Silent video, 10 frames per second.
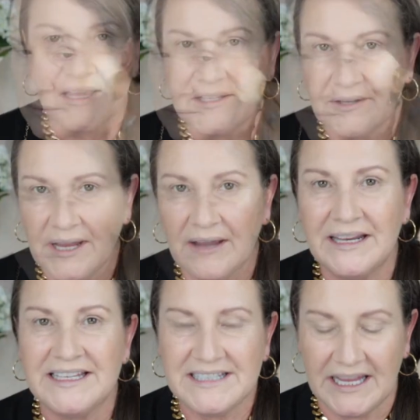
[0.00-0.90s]
So now
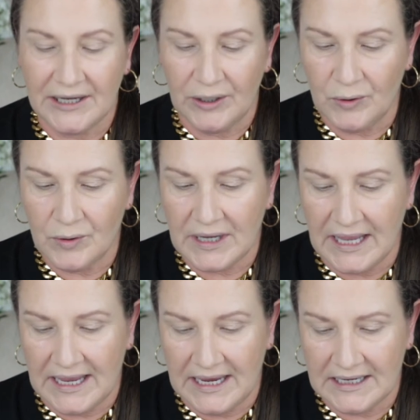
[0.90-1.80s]
let's take a look
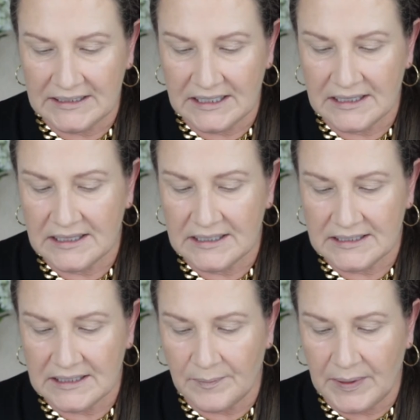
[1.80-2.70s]
at
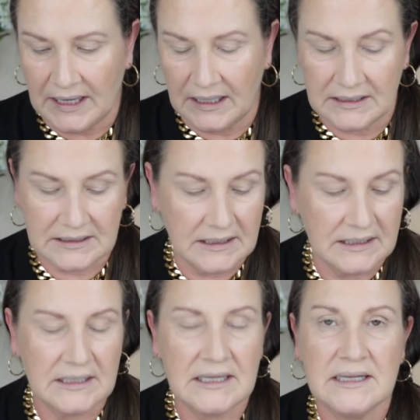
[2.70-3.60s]
this palette.
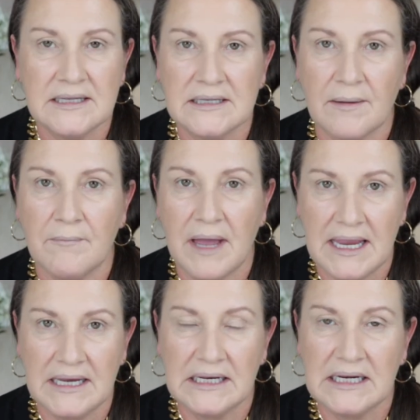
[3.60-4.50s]
It is
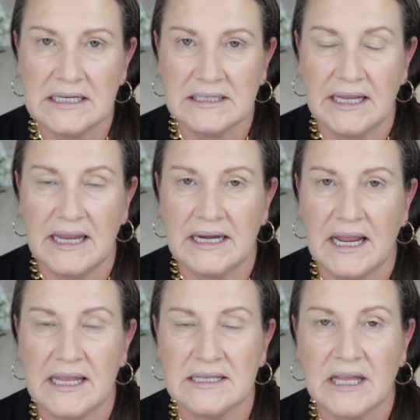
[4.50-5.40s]
made in Italy. It
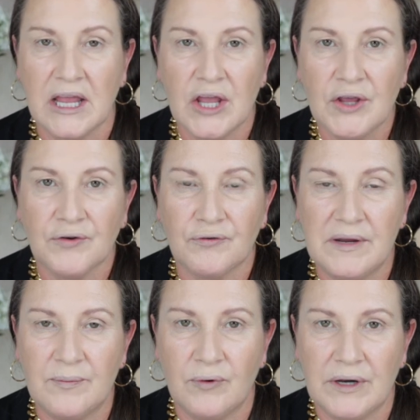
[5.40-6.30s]
has
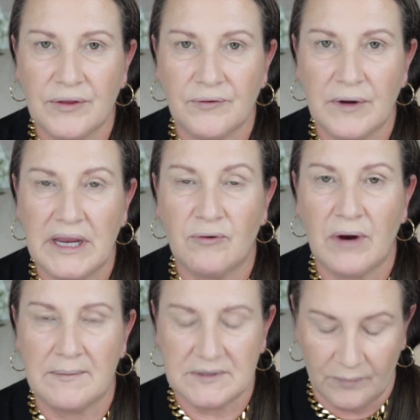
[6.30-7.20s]
3.3
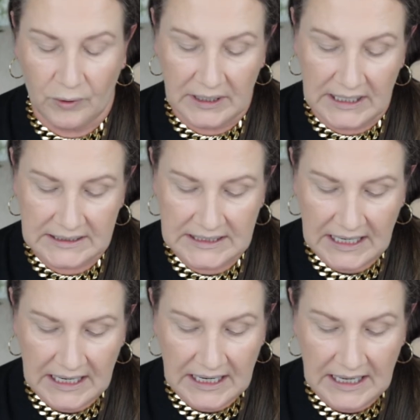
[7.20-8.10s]
grams of product,
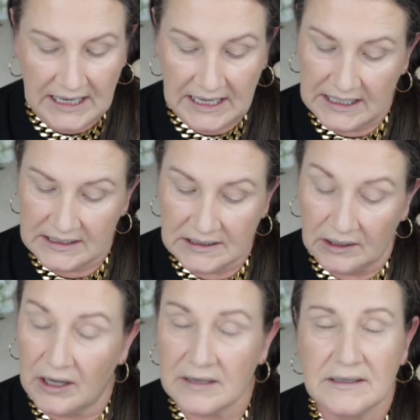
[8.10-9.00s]
and
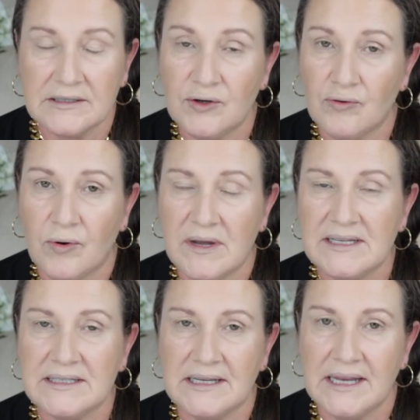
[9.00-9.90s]
like the Dior
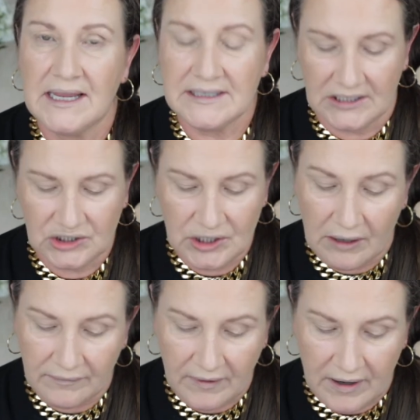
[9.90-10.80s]
Quince, it has a
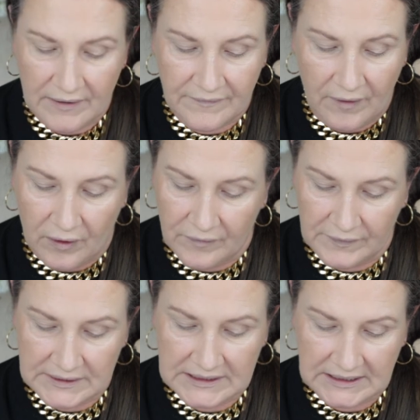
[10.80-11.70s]
shelf life
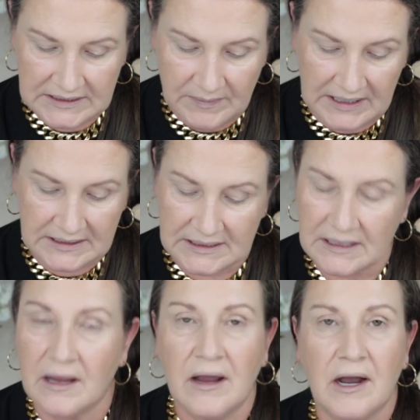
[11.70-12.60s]
of 6 months.
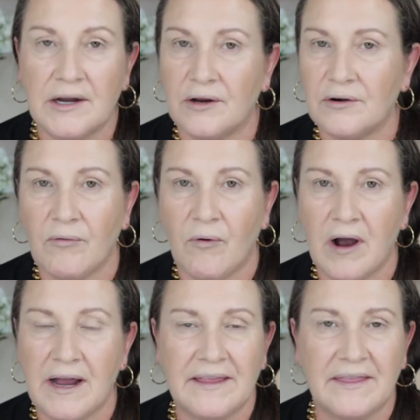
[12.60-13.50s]
I don't know
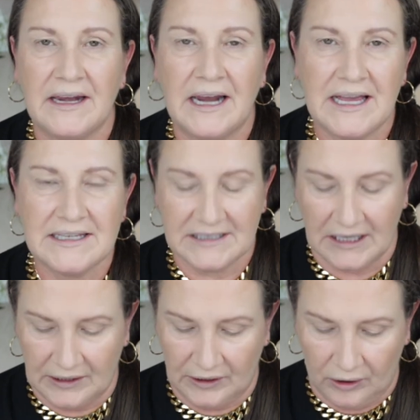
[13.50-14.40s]
why they last
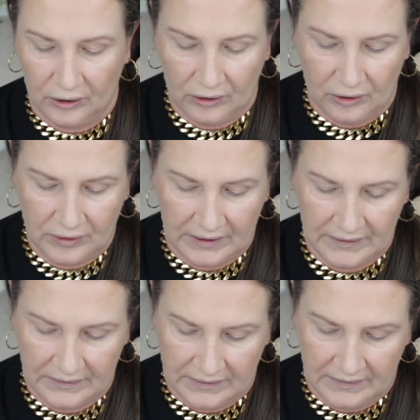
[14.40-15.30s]
a lot
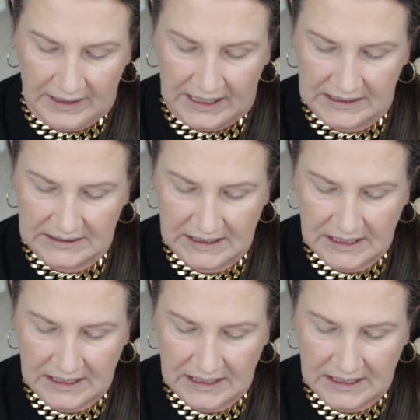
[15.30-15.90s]
longer than that.